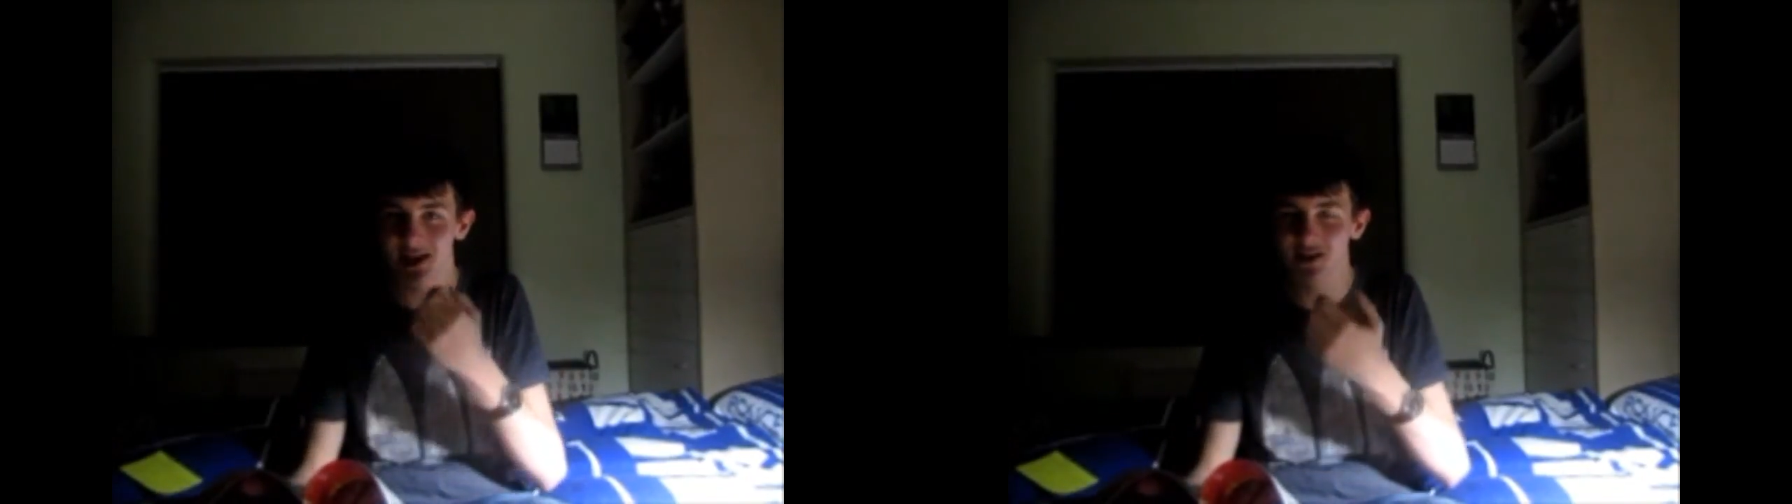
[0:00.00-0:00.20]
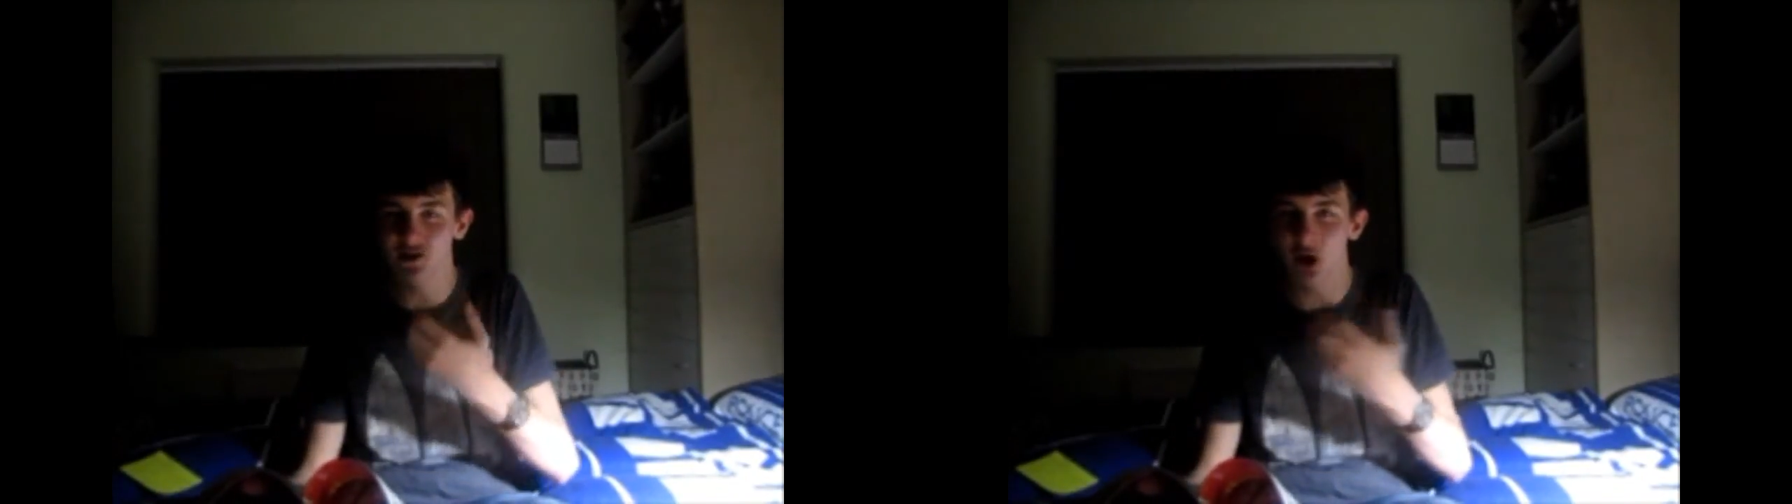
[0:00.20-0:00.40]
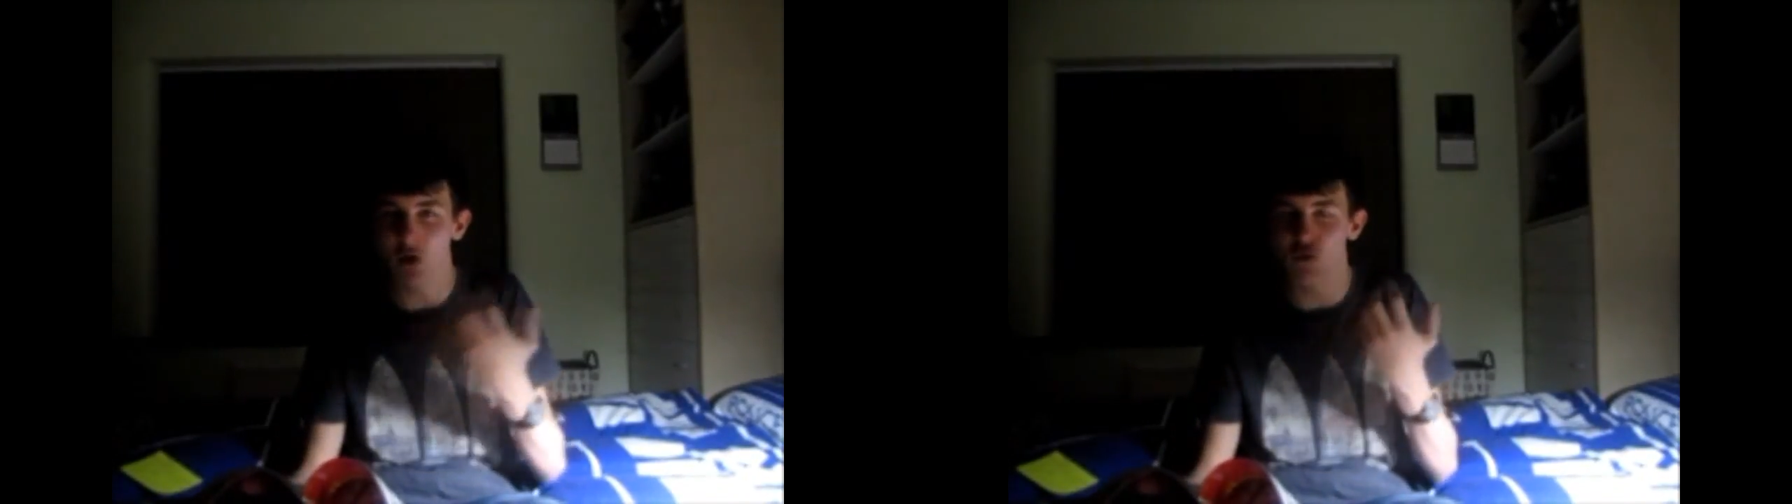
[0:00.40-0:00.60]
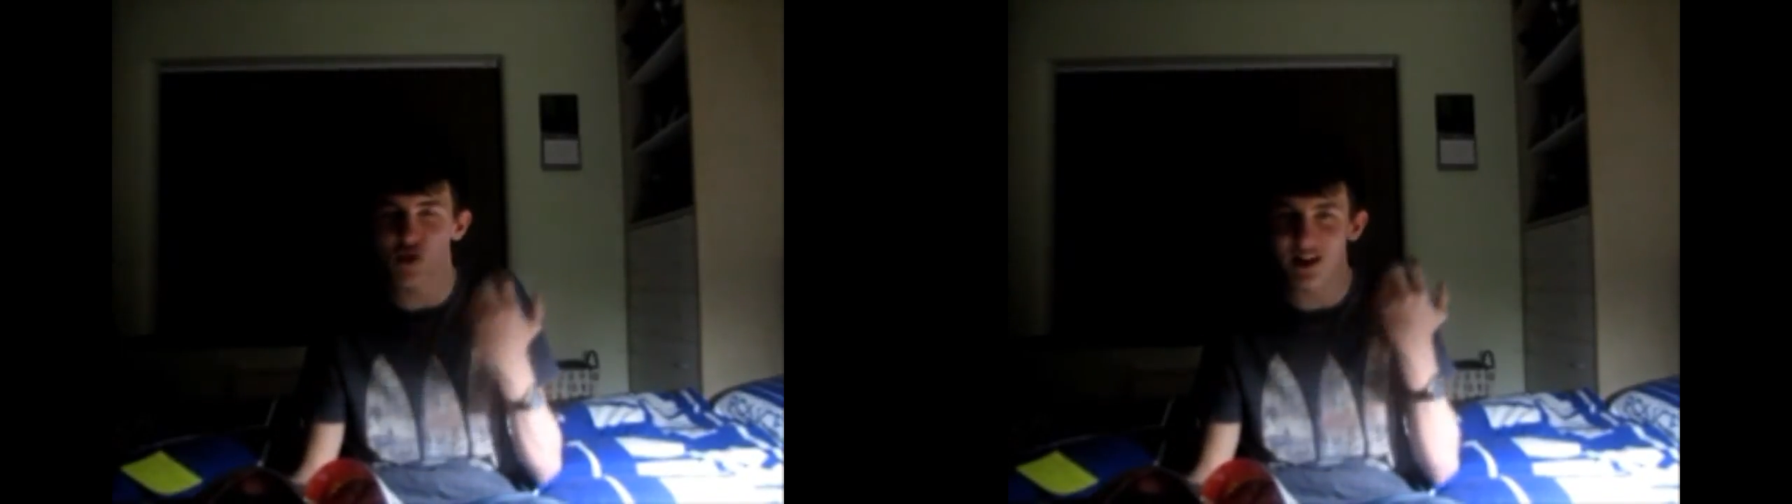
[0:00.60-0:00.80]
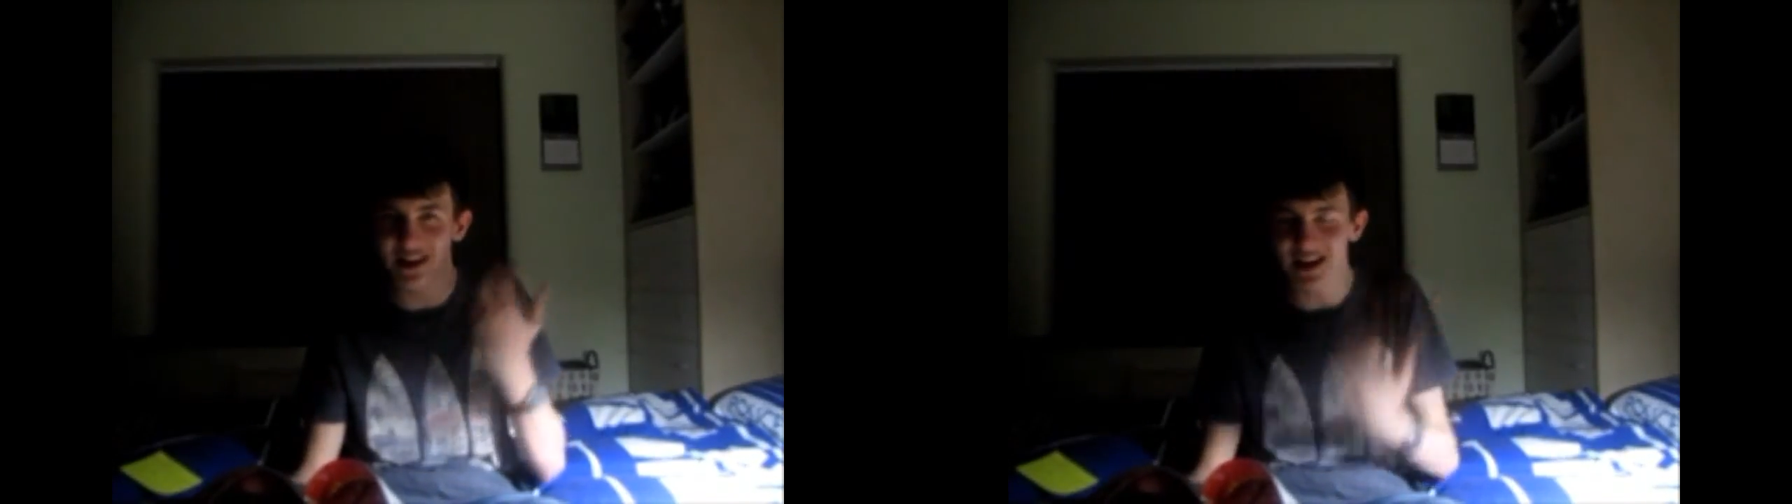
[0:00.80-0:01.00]
he's not
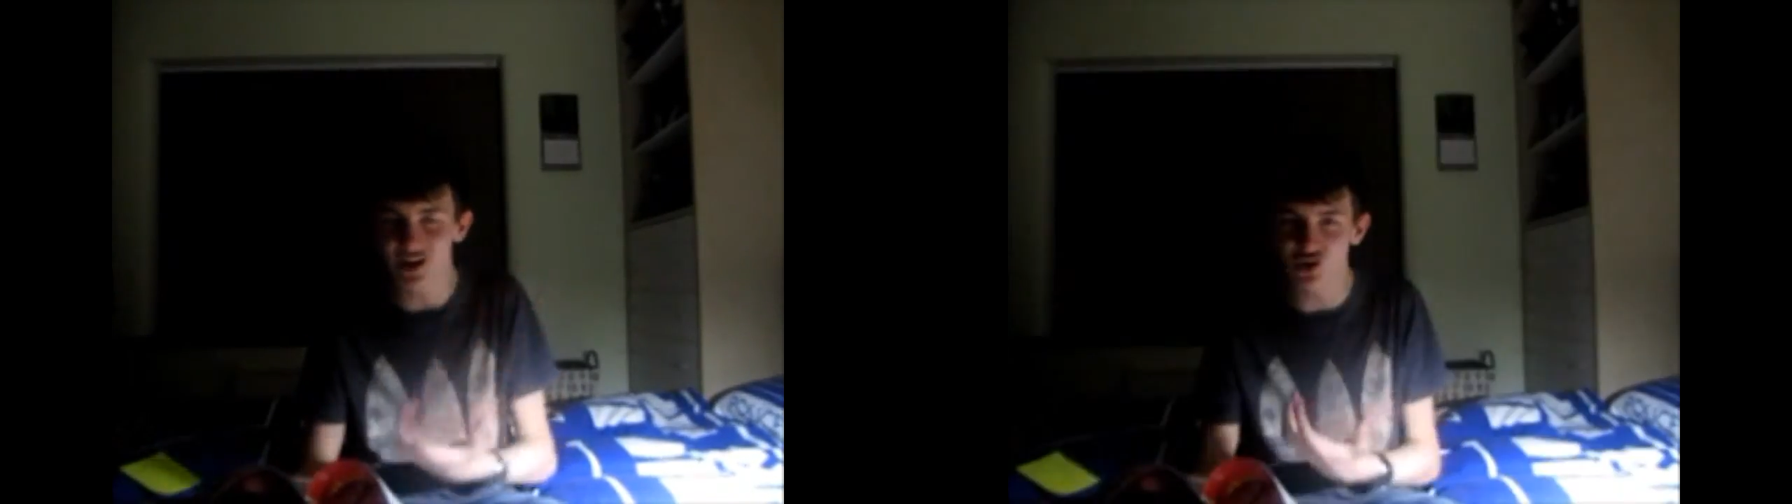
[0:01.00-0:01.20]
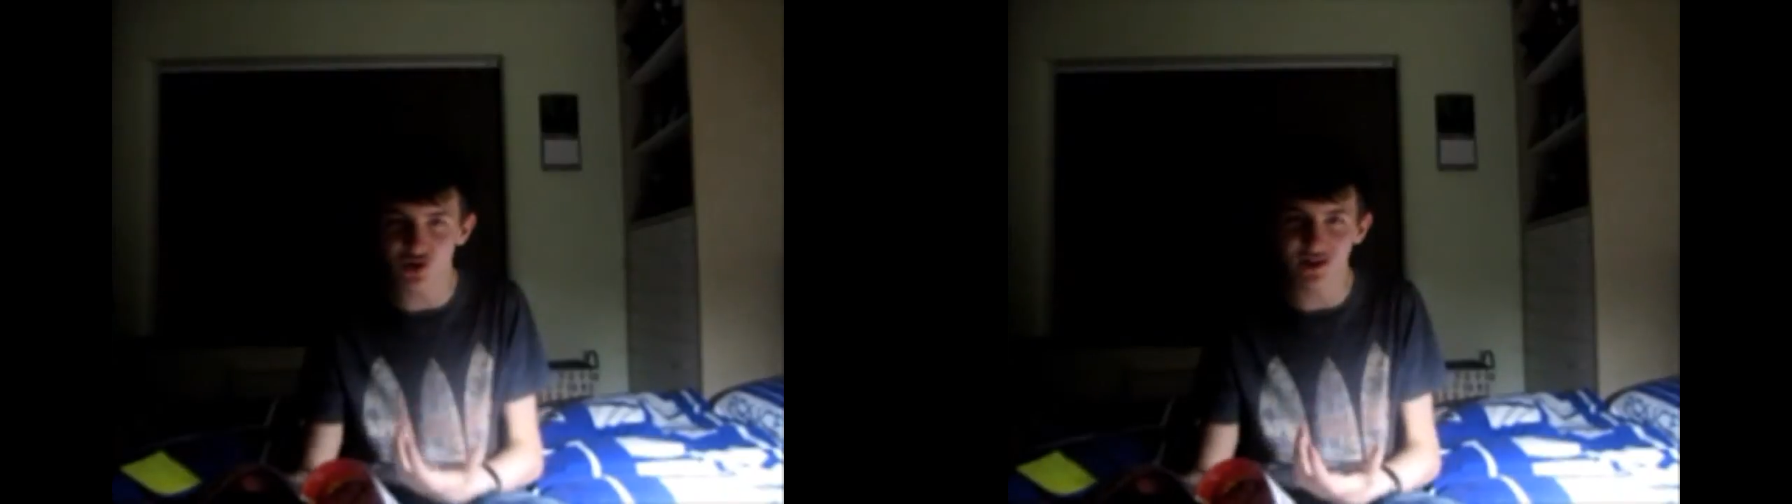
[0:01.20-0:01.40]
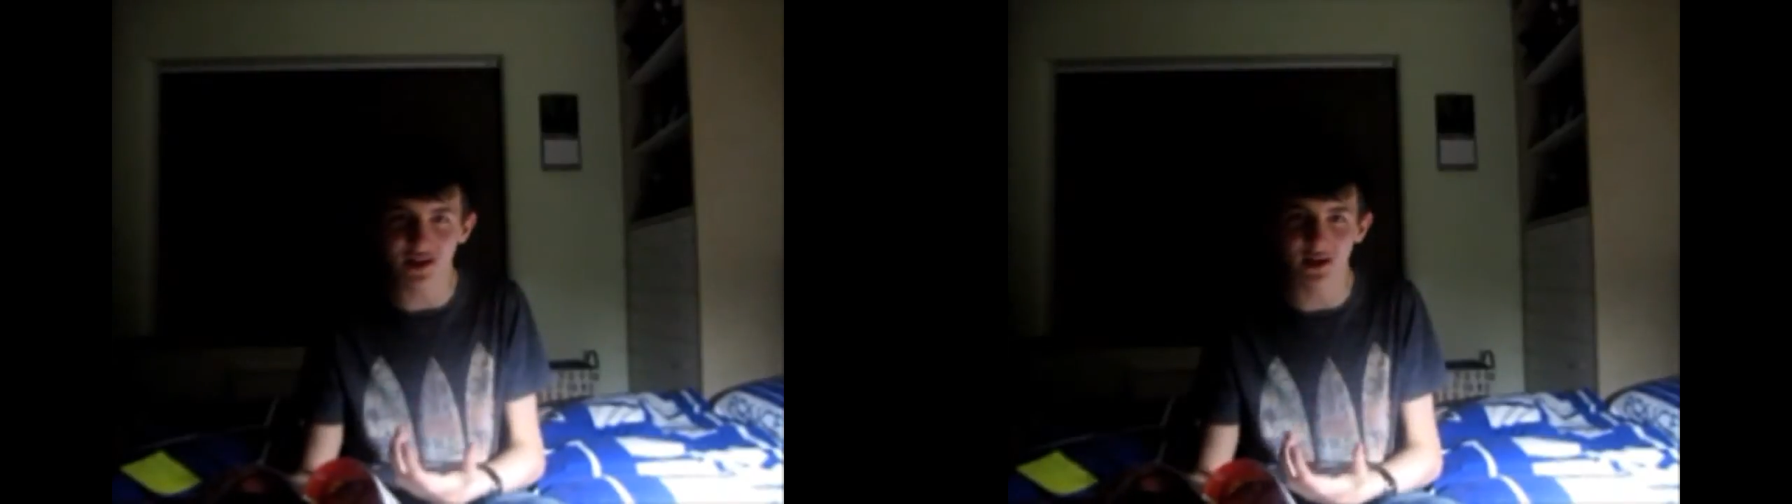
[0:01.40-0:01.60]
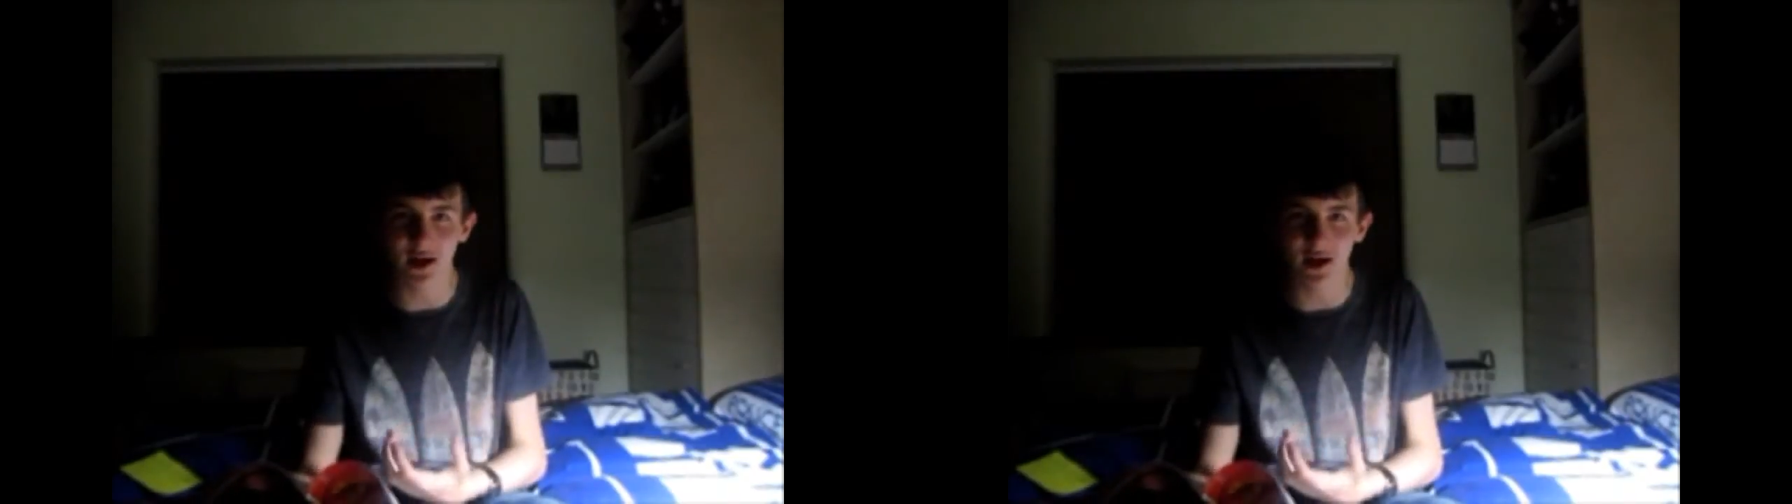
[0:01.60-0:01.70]
really interested